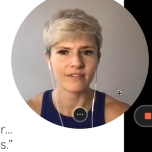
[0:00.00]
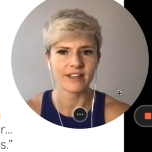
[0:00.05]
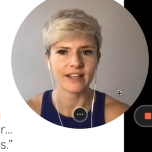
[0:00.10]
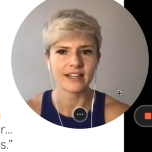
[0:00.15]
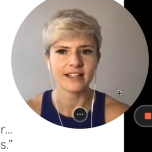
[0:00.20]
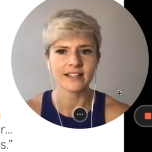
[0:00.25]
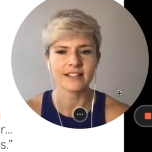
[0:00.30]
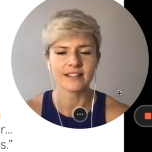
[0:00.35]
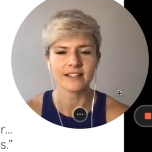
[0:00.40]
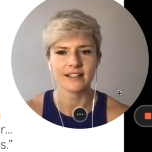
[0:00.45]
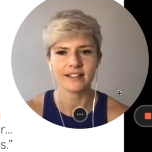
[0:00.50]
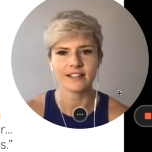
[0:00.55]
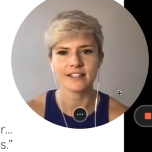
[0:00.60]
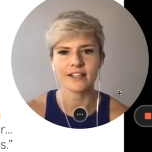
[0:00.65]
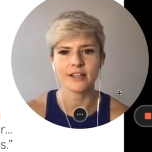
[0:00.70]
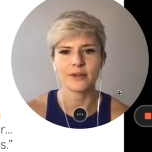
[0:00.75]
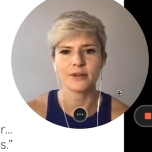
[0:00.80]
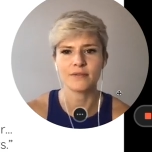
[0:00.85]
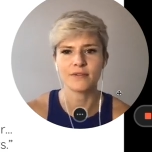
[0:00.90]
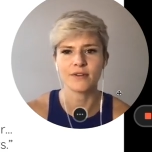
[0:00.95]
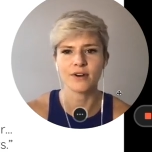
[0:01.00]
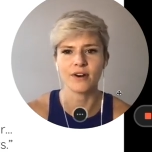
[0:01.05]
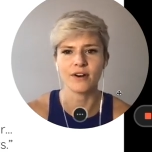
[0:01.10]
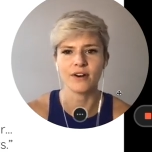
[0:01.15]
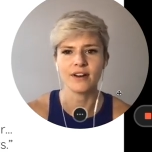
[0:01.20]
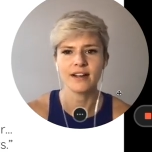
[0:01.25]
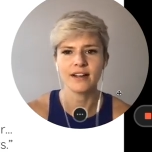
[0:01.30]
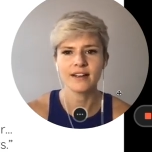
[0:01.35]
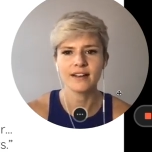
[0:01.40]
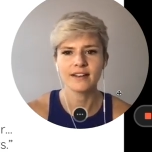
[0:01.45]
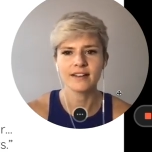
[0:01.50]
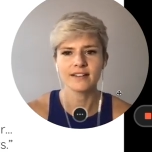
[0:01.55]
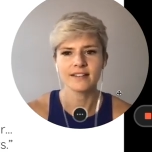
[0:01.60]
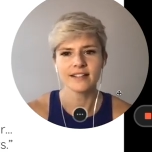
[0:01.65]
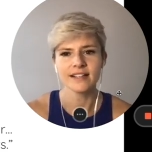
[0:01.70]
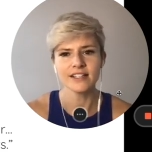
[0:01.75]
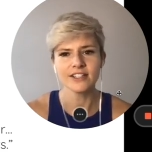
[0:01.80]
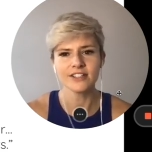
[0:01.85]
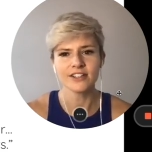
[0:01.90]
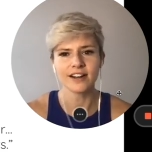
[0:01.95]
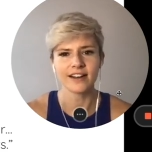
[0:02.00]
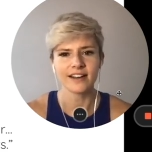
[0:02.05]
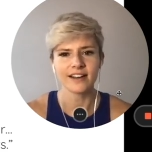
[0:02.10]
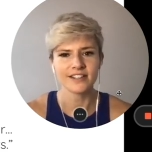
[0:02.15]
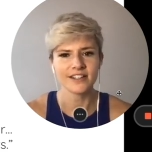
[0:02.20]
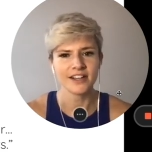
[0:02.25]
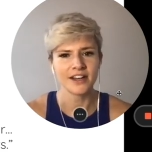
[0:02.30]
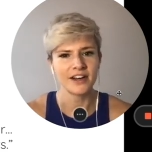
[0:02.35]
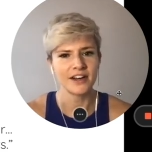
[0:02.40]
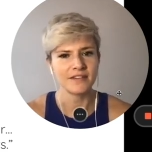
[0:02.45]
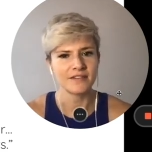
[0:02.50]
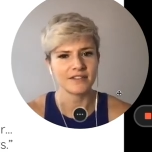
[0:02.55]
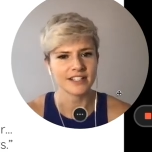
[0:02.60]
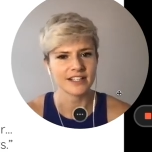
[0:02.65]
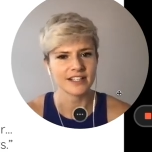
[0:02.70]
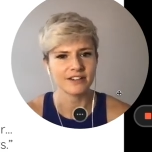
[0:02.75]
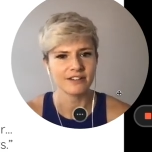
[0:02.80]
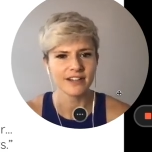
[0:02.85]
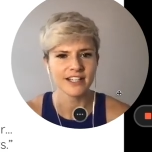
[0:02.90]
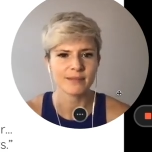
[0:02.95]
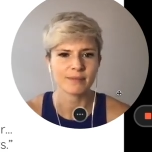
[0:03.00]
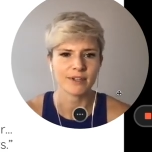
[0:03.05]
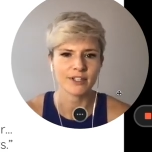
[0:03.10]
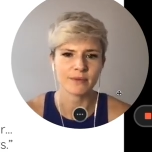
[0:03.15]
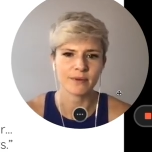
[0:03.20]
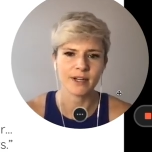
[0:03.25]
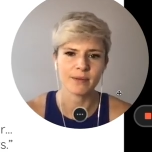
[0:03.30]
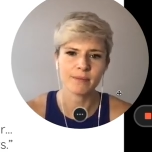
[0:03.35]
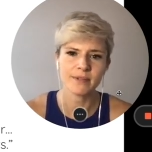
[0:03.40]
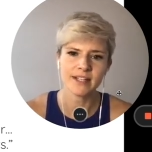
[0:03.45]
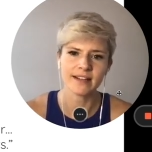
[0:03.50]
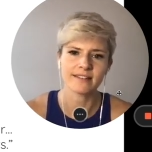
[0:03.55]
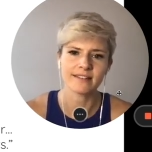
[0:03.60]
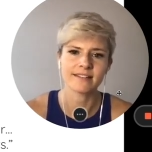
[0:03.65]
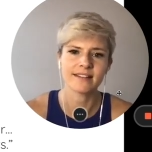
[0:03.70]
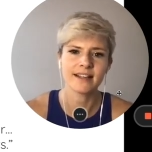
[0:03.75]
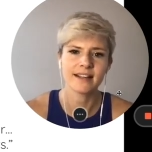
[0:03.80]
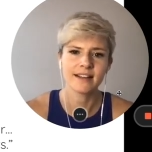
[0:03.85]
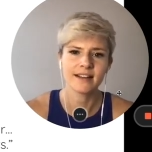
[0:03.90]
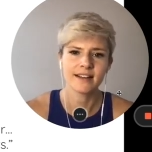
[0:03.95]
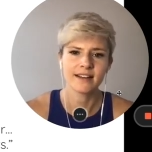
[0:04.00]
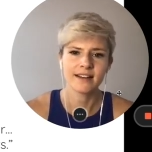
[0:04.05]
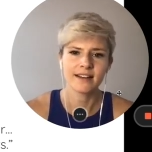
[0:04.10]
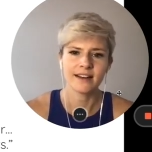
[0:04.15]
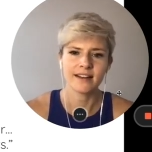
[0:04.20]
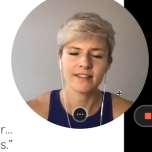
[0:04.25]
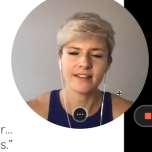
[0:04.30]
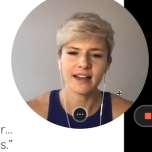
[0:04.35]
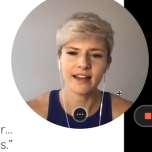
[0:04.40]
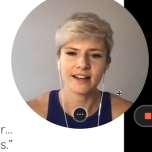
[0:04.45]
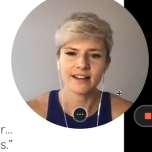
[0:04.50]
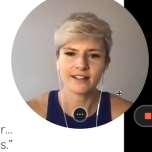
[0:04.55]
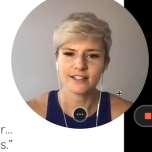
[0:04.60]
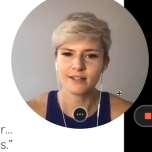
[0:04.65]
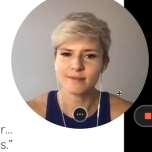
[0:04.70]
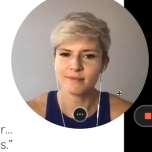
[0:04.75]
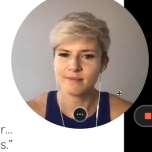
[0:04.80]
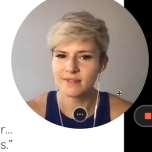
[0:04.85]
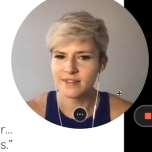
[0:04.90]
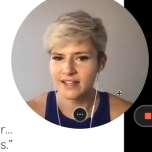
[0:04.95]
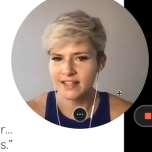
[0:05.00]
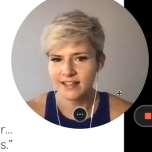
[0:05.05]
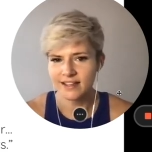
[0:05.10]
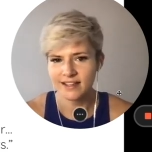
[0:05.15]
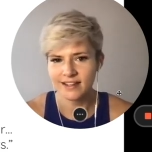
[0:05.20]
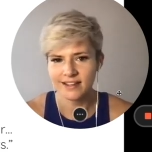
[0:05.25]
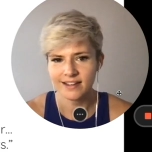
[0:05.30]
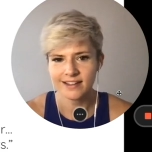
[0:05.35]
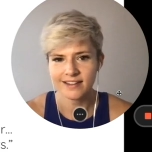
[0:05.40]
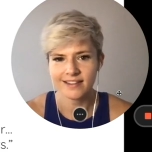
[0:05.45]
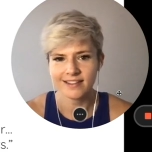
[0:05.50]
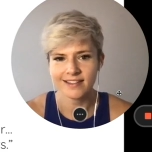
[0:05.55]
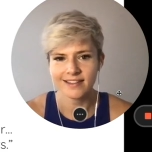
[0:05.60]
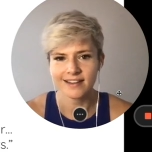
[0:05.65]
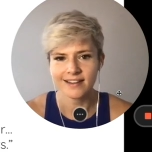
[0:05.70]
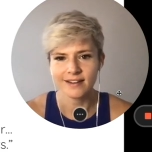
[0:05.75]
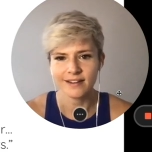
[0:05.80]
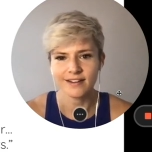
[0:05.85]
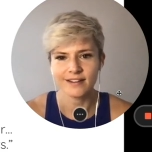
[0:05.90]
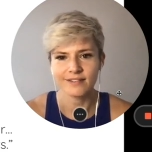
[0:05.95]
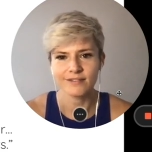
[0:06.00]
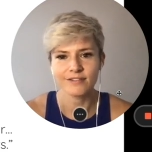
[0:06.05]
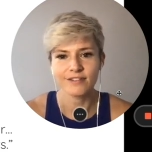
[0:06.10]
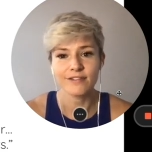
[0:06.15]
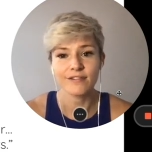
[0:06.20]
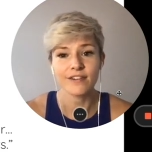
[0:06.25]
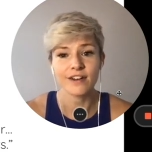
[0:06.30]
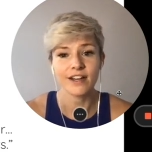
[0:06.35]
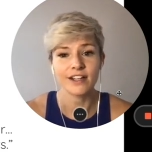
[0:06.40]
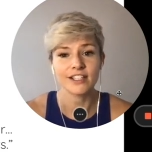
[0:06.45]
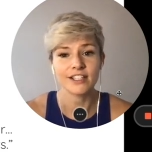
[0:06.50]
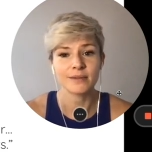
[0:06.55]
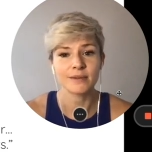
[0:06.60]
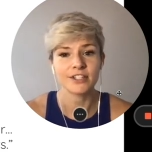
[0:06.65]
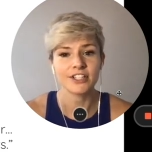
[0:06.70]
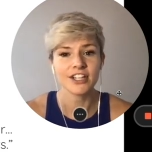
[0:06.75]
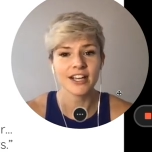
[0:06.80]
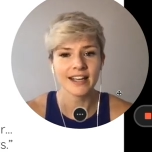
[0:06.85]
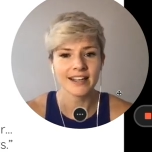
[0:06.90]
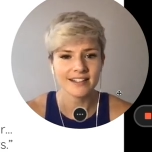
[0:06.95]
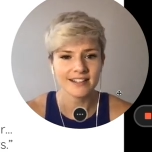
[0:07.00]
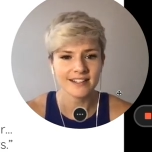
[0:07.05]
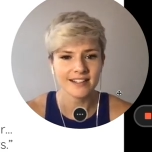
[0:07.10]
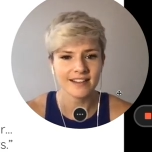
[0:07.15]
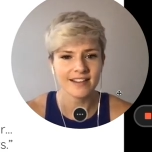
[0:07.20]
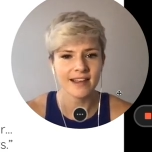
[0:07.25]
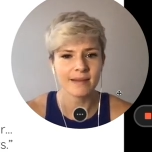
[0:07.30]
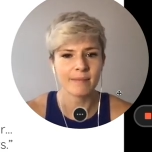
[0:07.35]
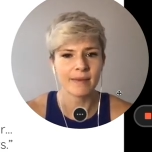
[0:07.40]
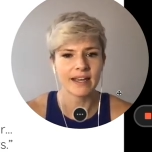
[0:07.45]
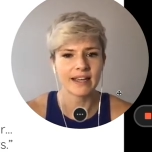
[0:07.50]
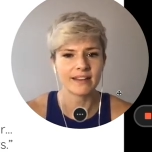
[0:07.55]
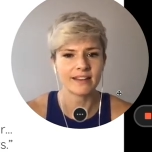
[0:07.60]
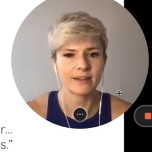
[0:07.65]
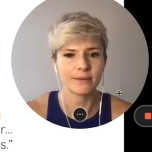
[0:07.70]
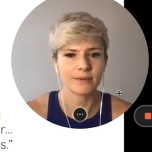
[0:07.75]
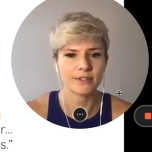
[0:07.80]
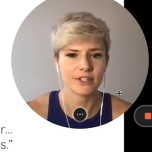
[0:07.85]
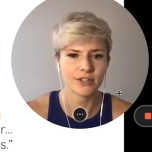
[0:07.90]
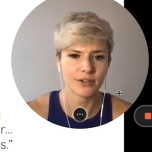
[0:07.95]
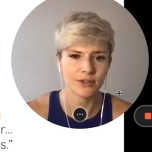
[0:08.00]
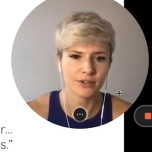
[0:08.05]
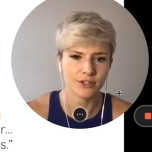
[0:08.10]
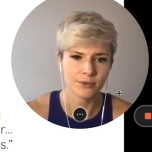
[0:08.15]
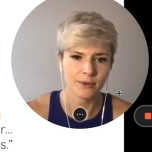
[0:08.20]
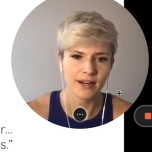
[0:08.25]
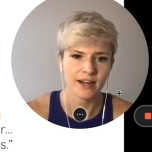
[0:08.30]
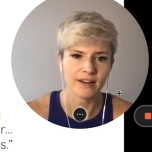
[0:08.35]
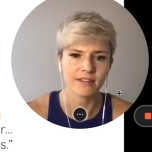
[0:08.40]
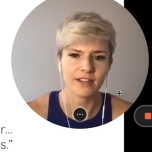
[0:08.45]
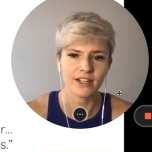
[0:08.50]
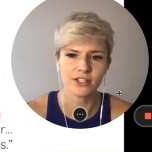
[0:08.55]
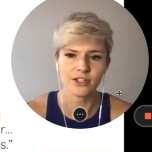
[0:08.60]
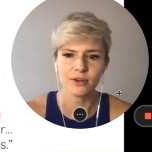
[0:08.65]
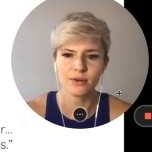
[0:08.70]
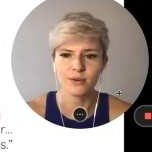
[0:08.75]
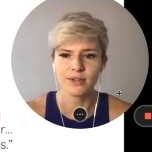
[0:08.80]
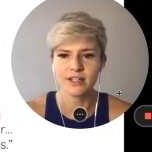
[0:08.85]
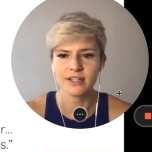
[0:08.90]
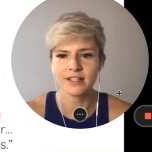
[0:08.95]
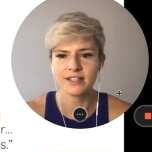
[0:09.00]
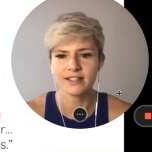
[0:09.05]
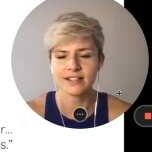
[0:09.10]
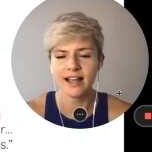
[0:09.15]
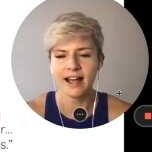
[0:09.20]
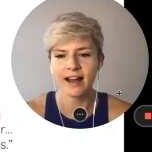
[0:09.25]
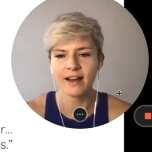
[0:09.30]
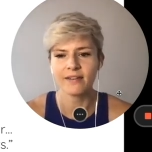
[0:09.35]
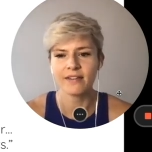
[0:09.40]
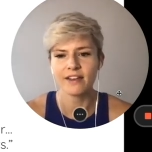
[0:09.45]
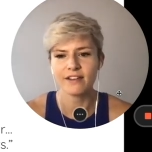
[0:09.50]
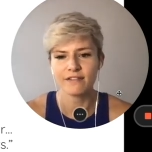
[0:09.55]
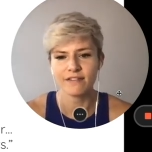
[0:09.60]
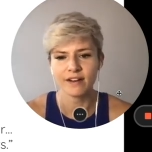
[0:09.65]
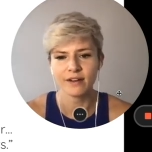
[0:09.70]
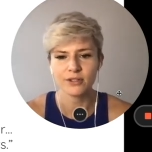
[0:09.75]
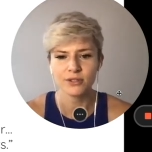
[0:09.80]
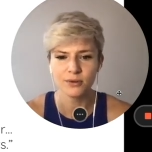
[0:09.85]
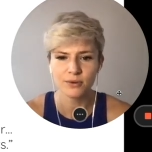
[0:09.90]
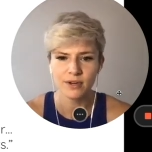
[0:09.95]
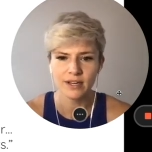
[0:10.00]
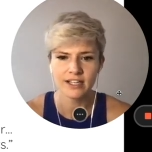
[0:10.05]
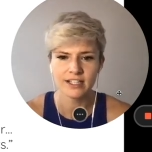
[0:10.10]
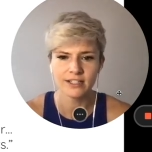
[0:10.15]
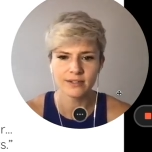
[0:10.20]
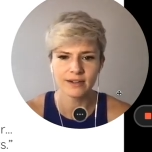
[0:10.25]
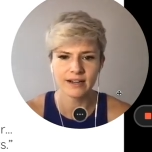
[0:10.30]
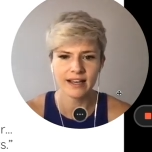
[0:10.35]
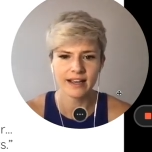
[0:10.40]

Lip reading: this. And so you've got, since July, our turnover has increased by 20%. And then something that referred to a change that they made that was a huge weight off their shoulders, how they felt talking to an